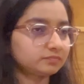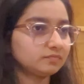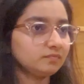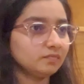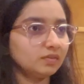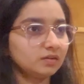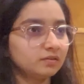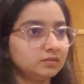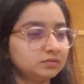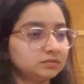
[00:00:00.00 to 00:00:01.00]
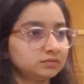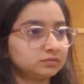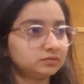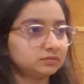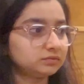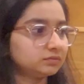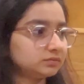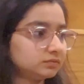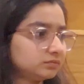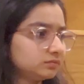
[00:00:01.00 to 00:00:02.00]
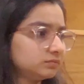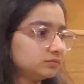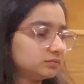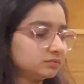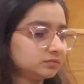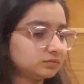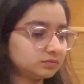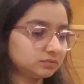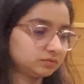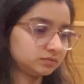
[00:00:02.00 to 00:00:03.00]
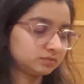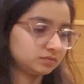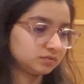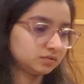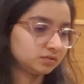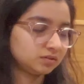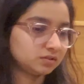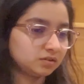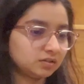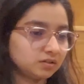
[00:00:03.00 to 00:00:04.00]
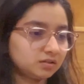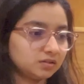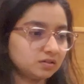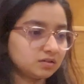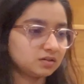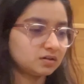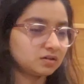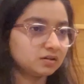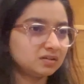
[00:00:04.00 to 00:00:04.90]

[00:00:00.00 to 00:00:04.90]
(silent)